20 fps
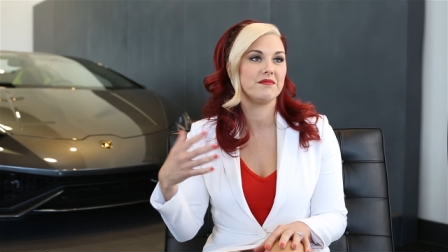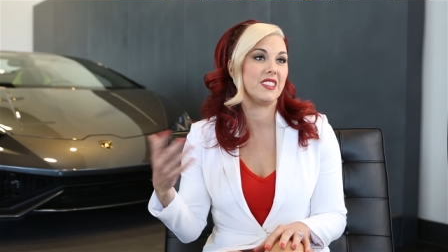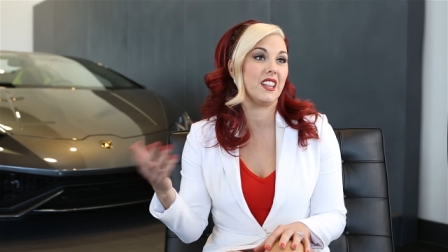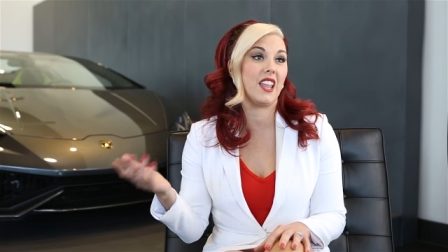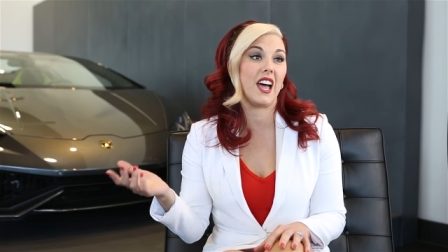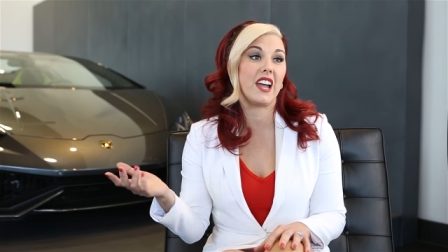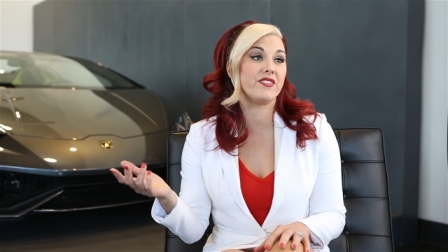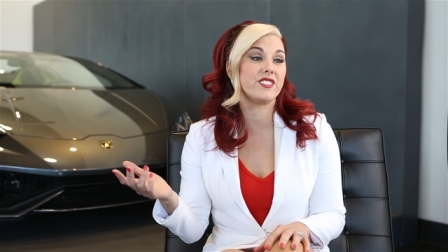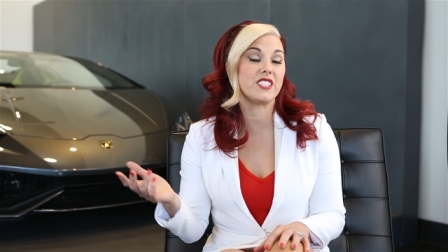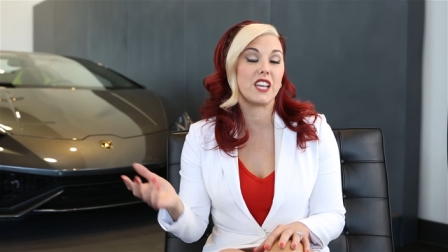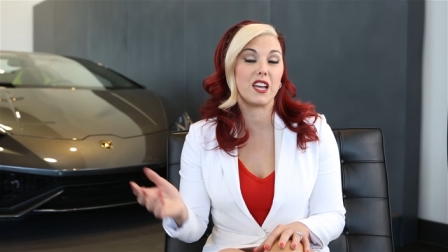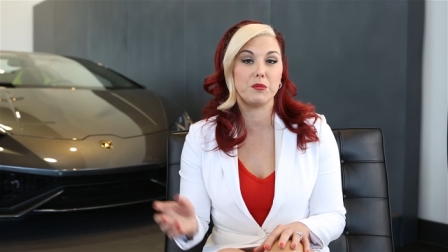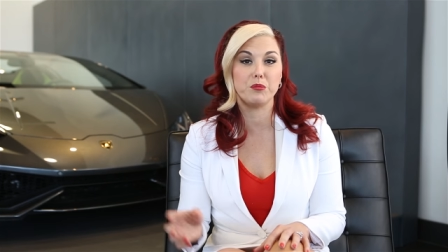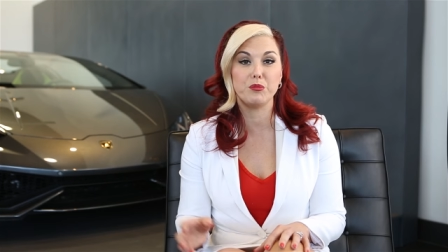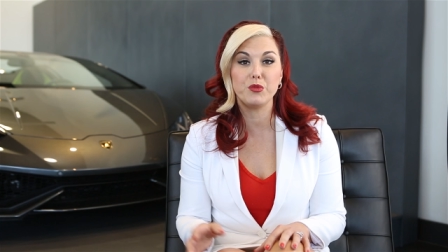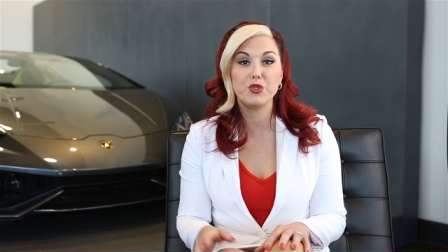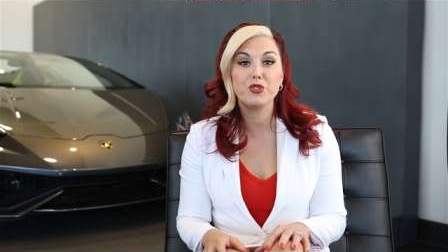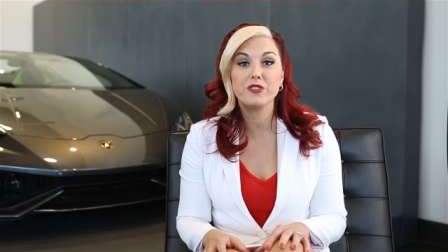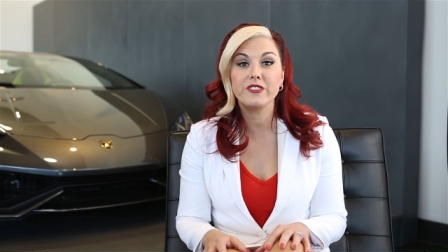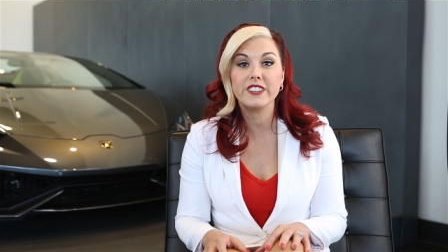
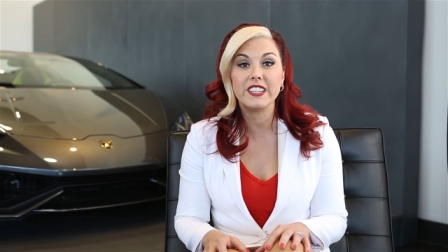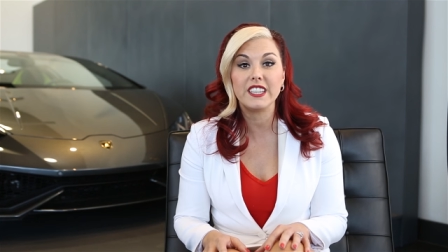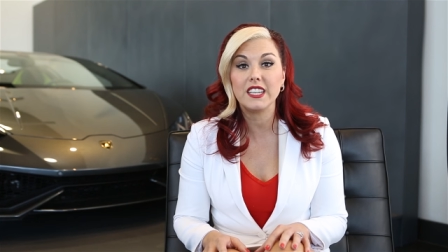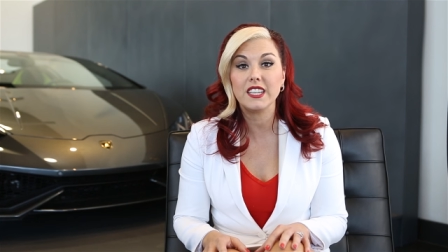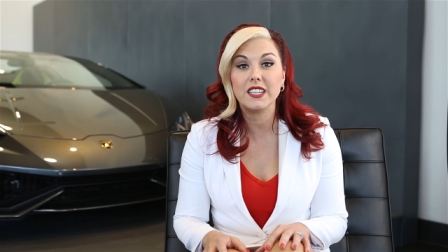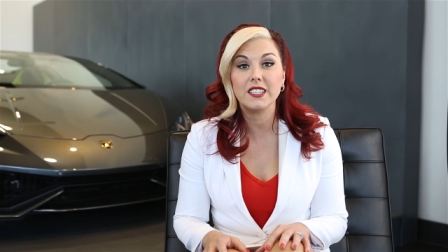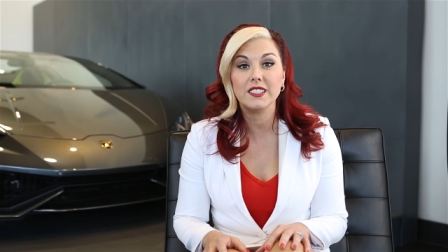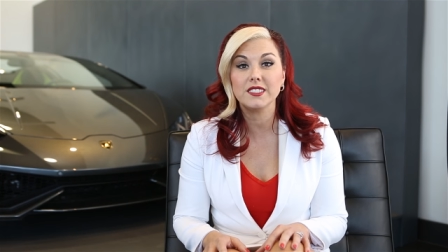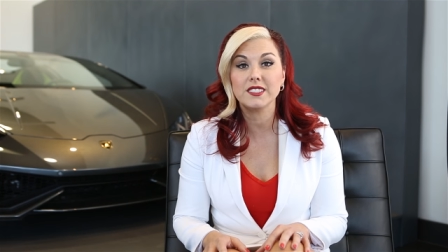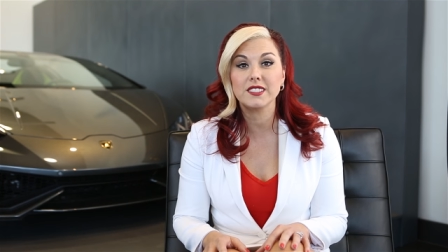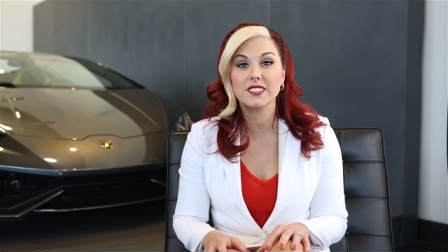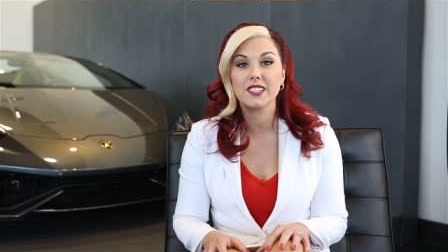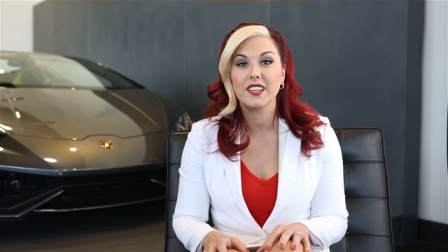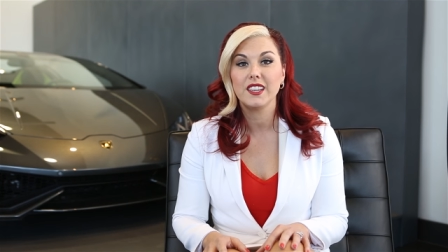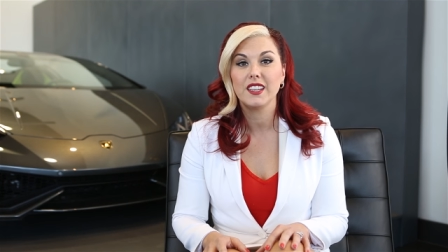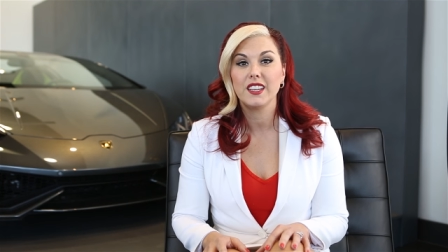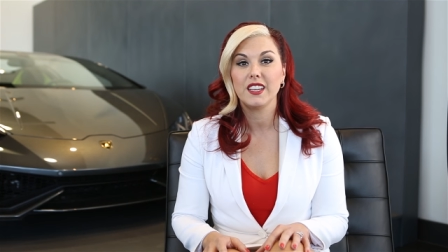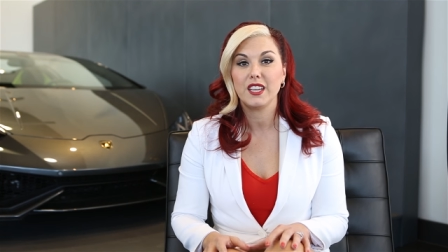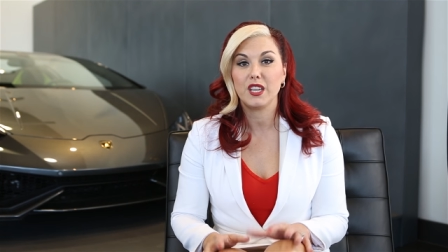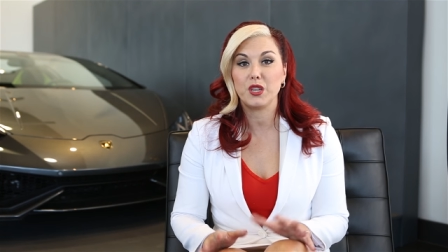Lifetime movies.
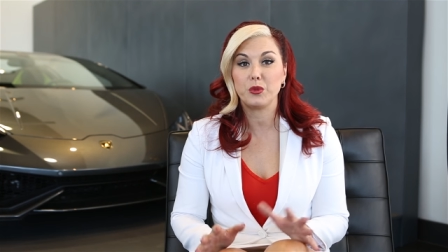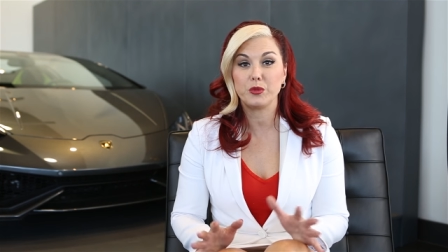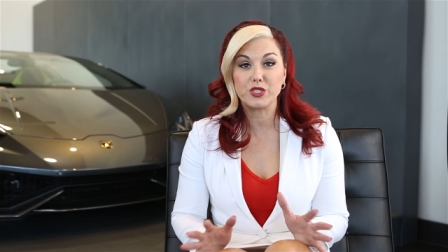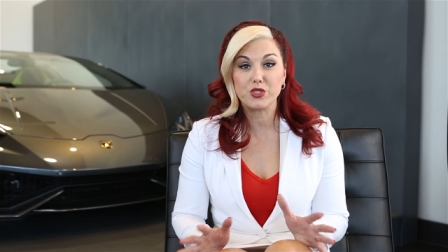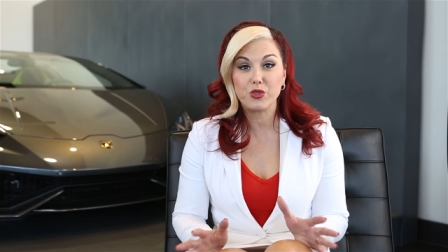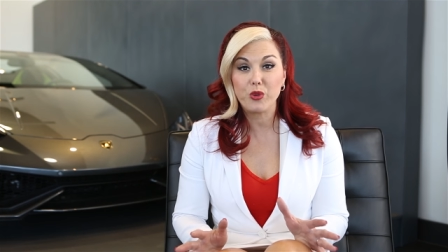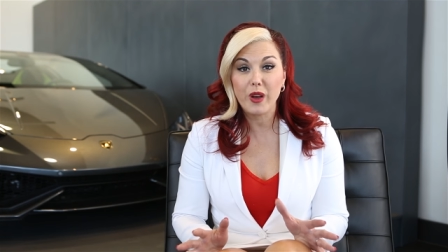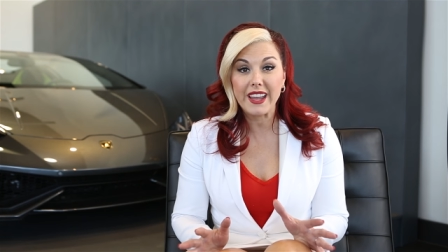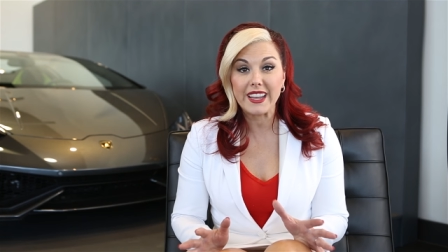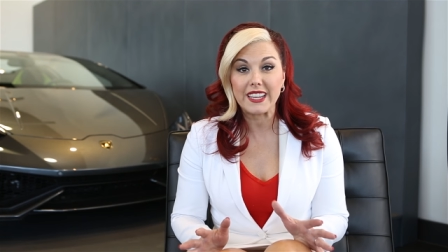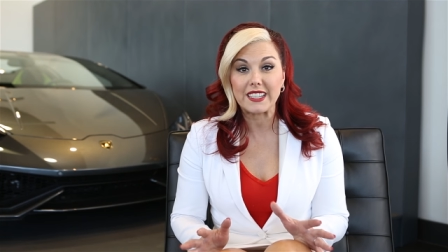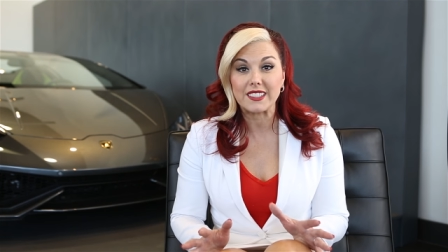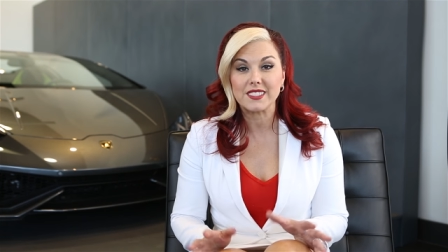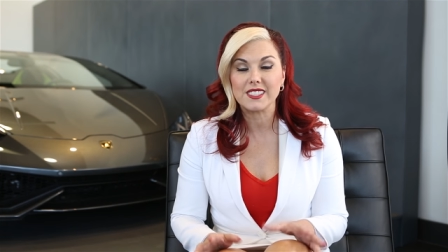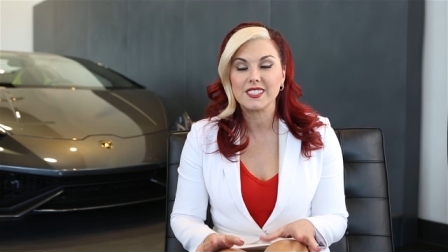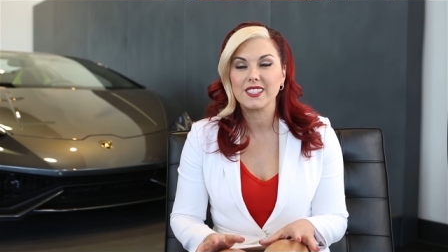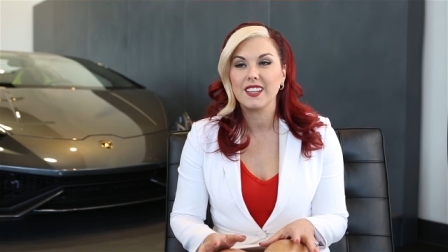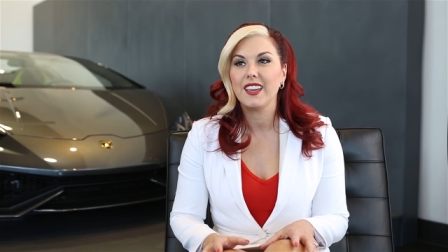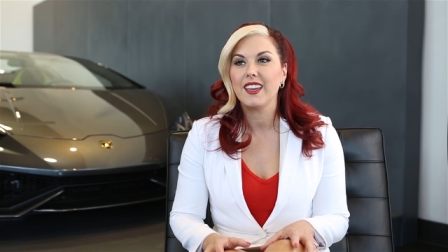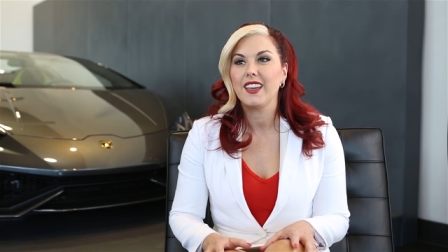It was
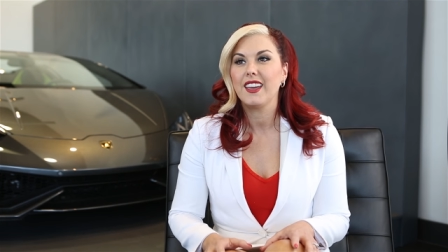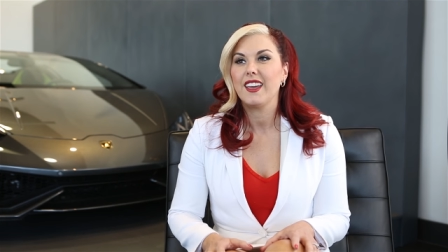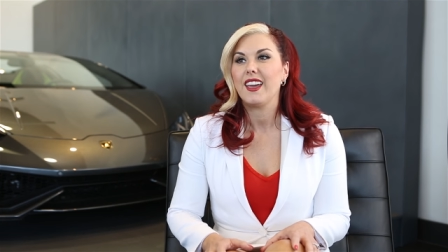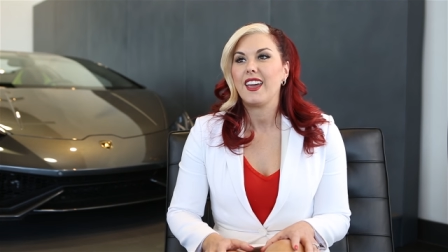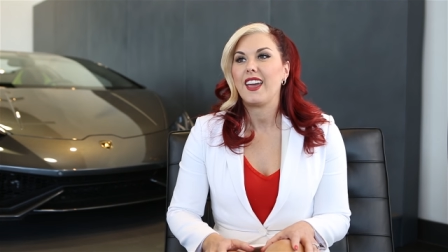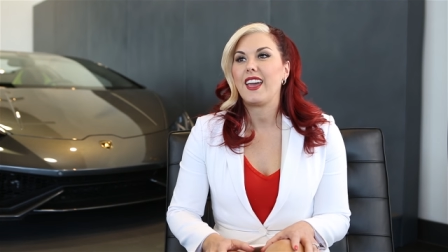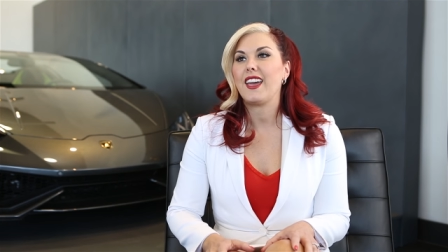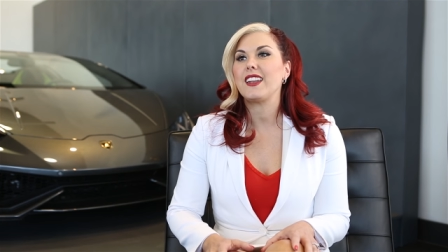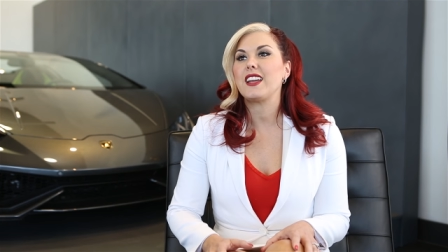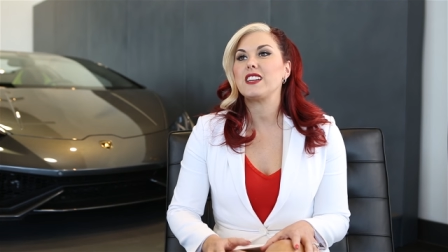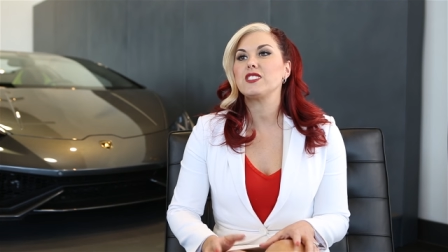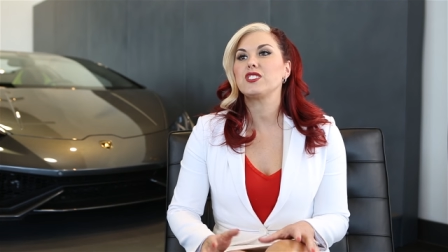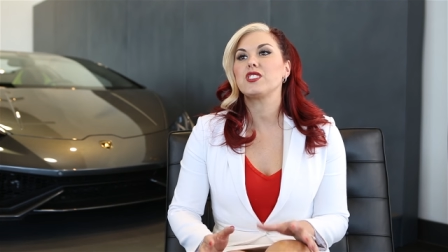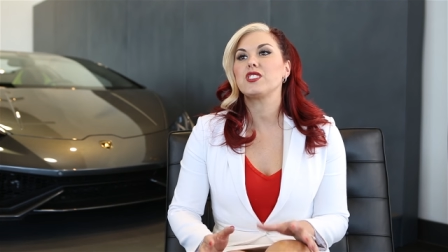great. And I